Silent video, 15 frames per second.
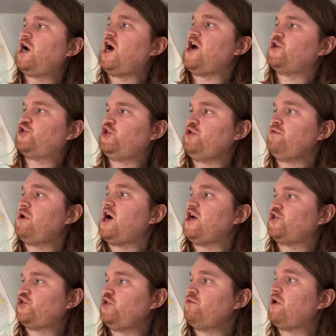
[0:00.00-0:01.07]
achoo,
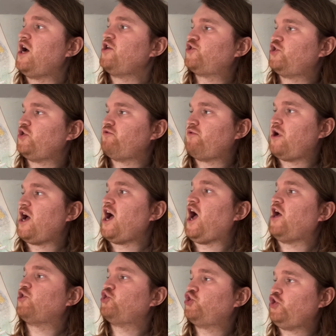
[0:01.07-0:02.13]
achoo, achoo,
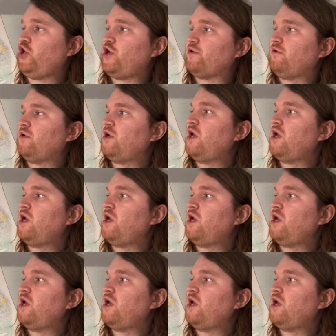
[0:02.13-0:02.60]
achoo.